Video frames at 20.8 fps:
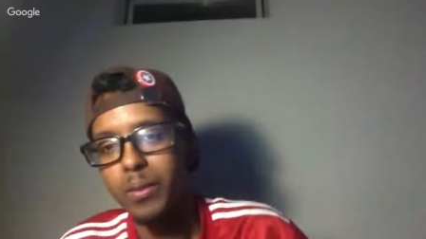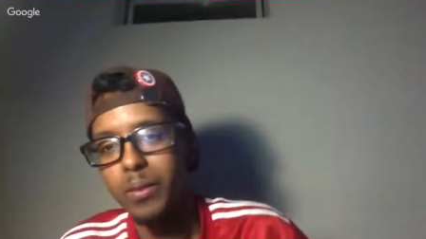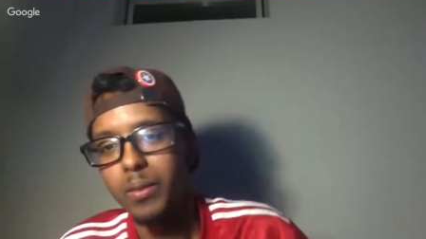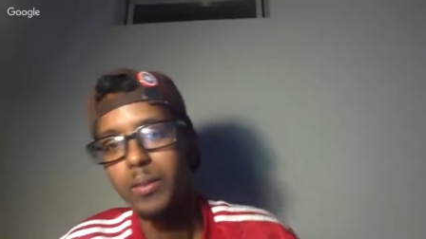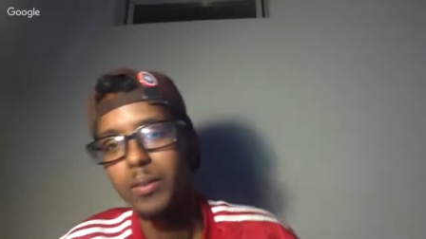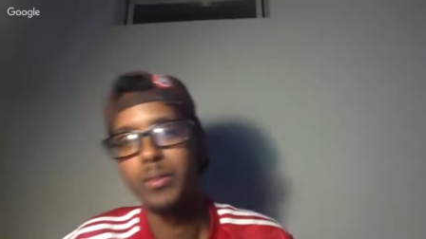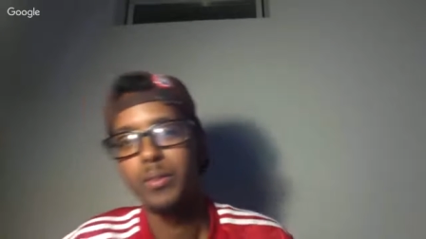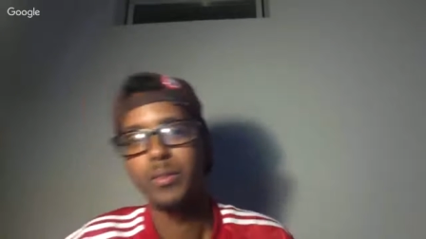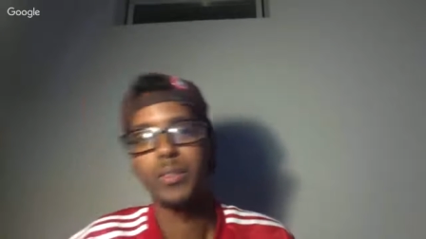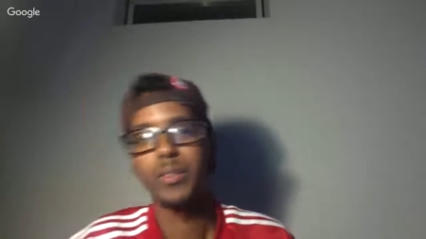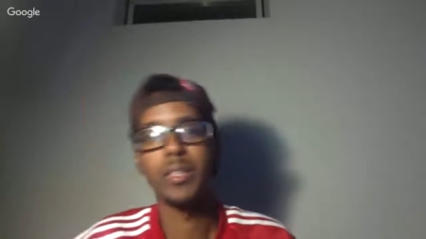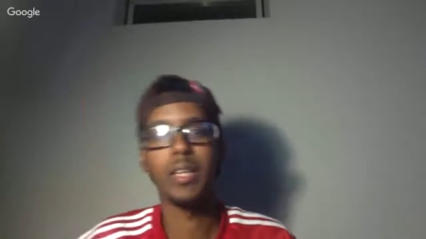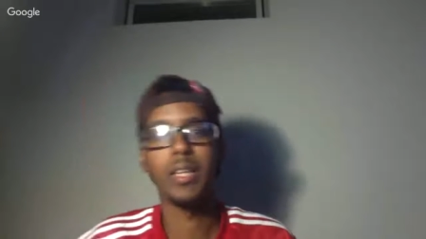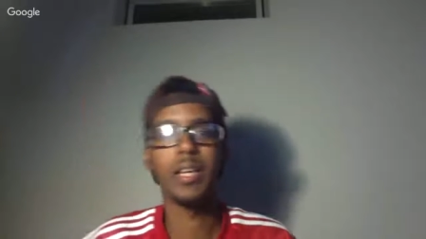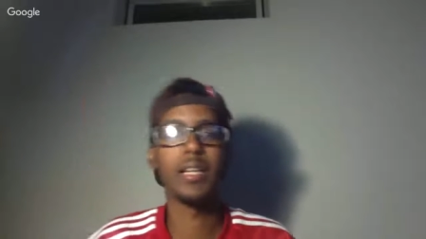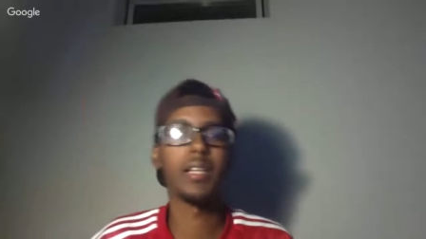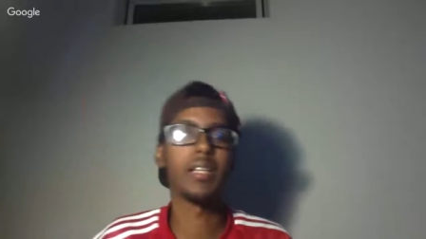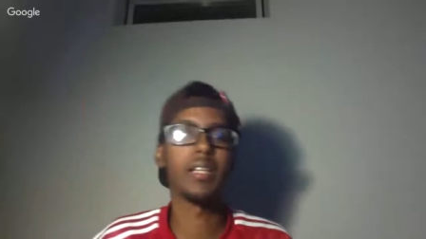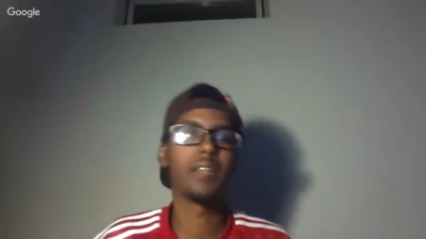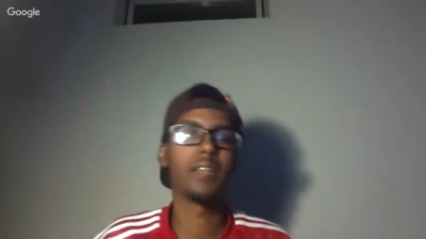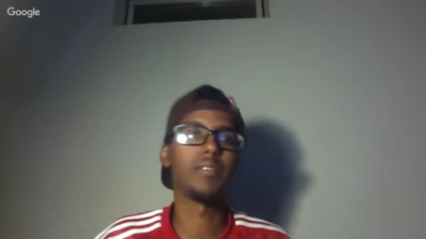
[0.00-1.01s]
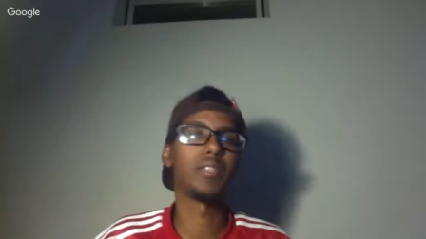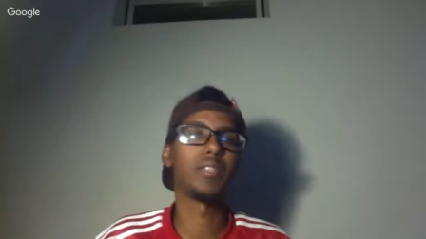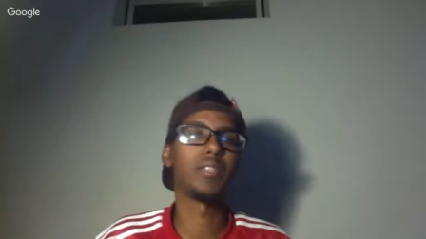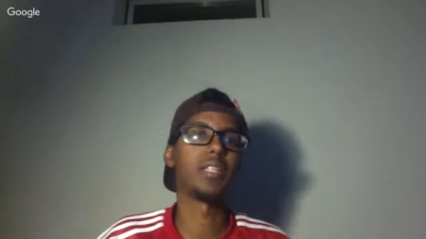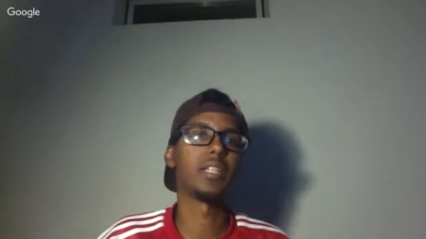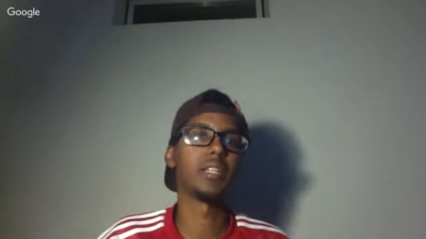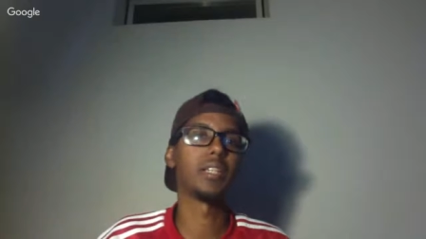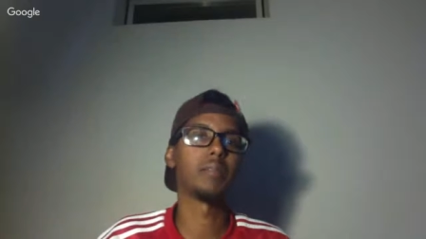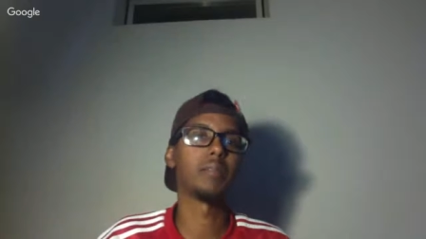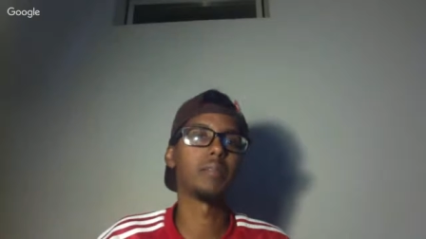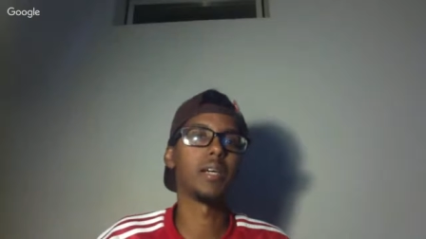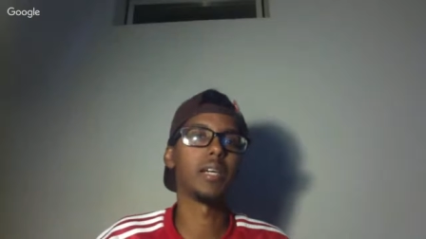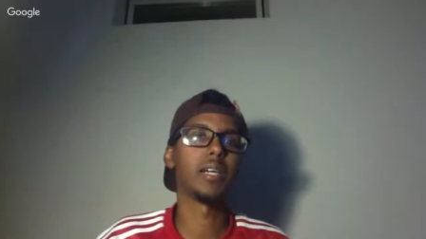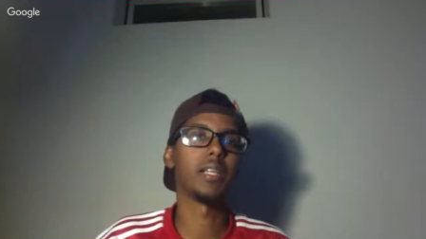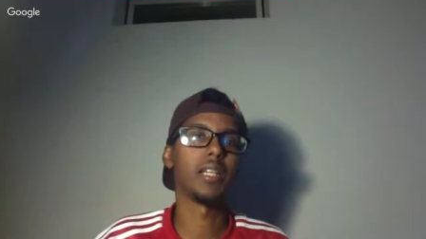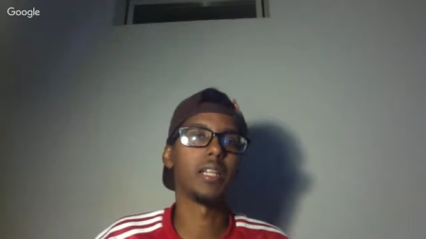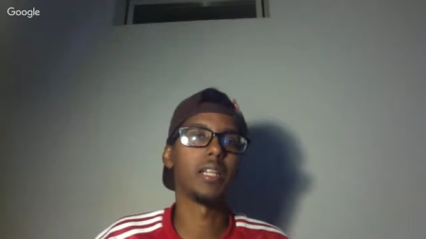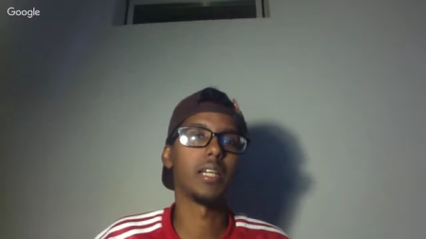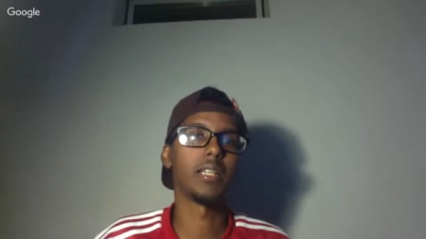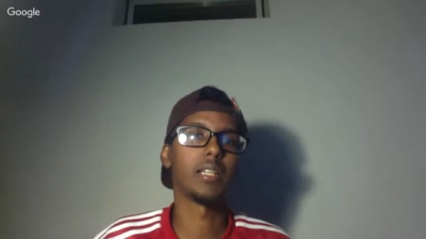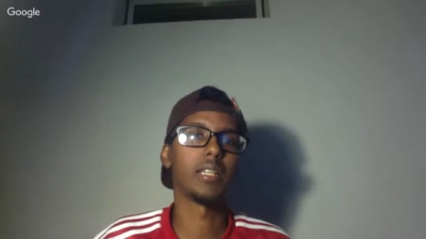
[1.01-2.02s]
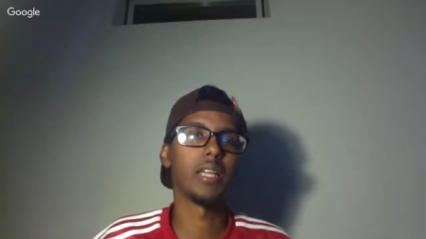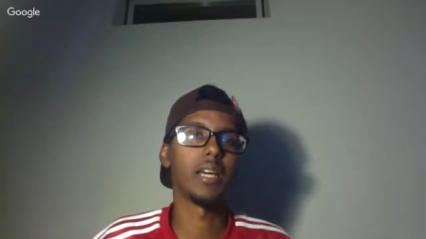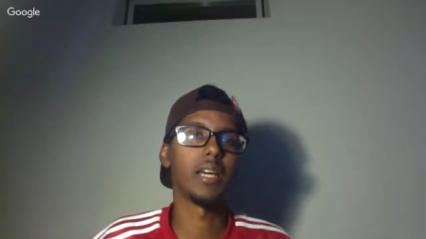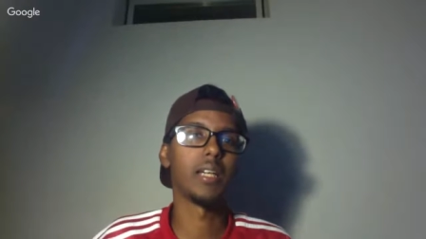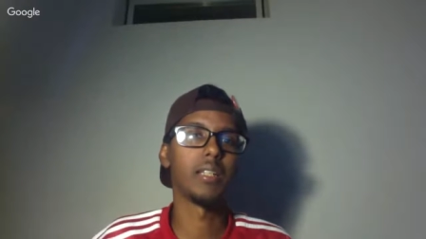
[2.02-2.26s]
See, I didn't even think about it like that.